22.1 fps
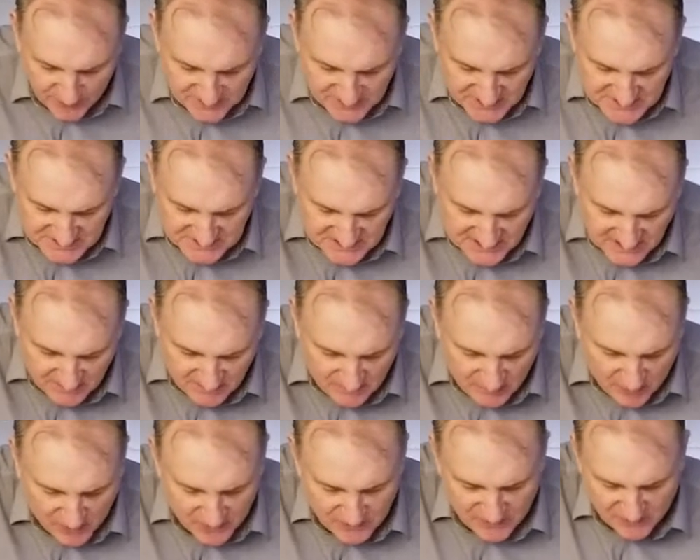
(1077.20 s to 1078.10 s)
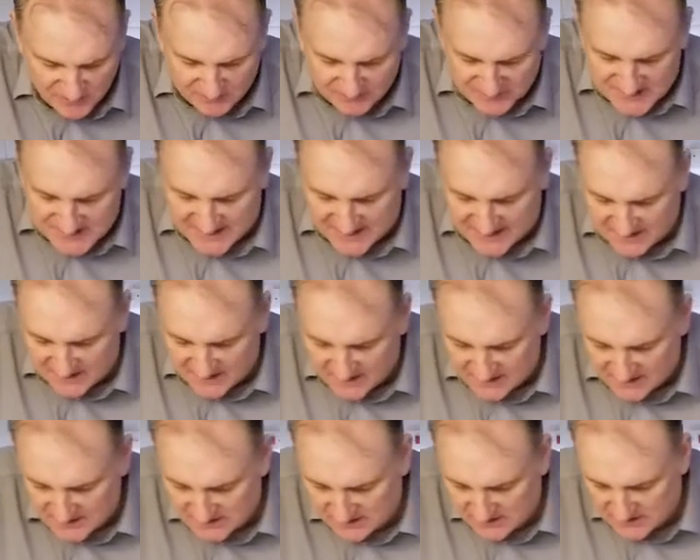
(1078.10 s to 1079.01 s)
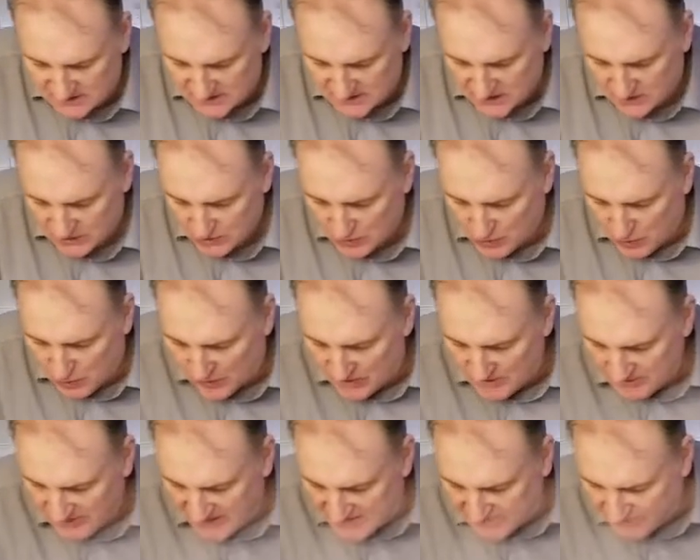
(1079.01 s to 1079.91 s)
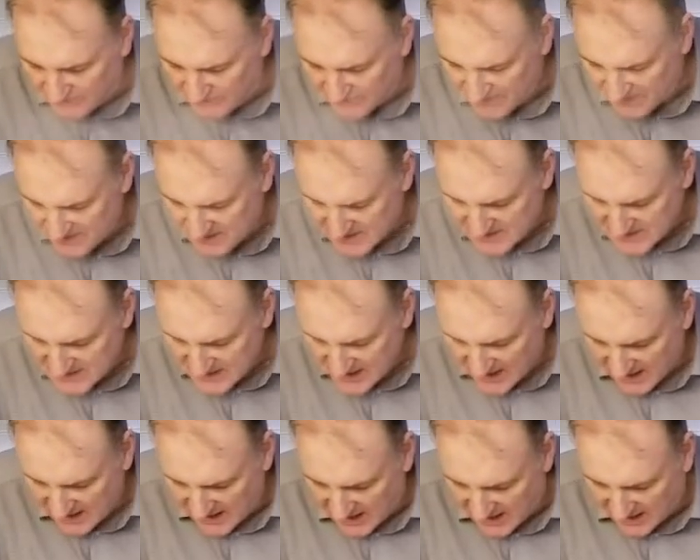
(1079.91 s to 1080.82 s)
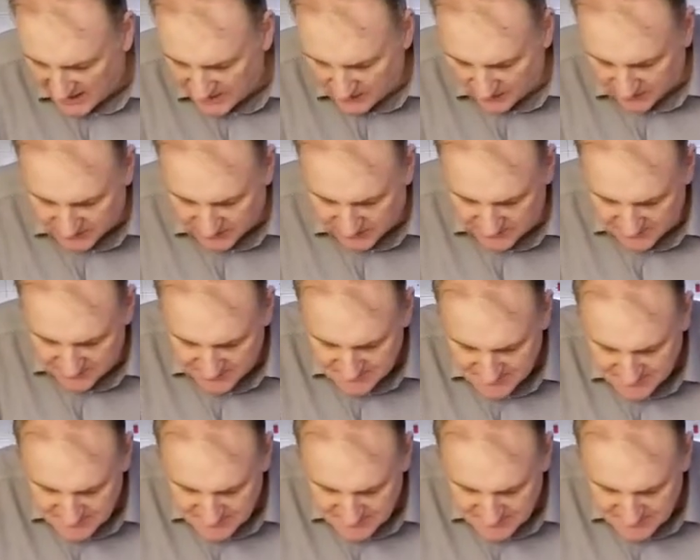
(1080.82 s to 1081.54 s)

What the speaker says: the same amount of potato, corned beef and onion.